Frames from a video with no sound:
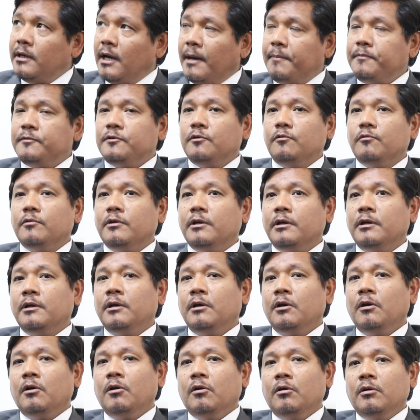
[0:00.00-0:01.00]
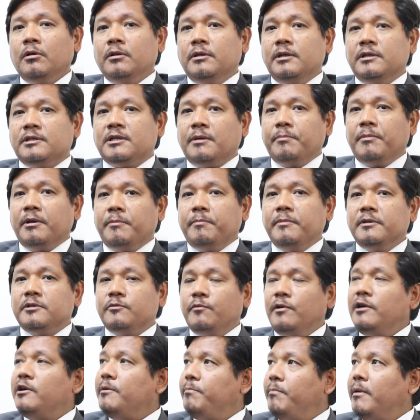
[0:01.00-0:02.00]
Absolutely. These
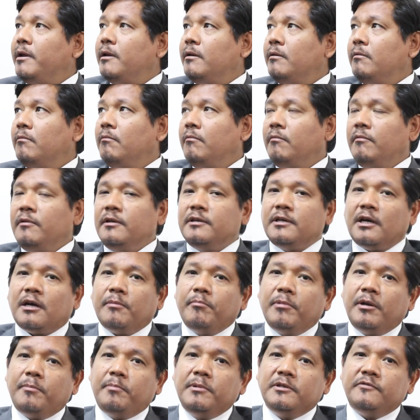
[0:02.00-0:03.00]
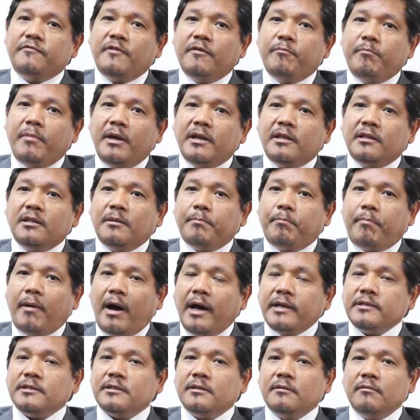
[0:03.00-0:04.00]
commitments will remain. These are commitments we have made in the
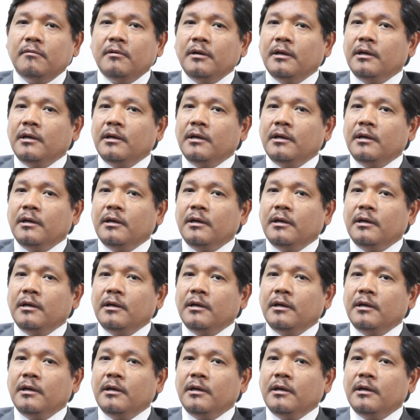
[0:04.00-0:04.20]
past.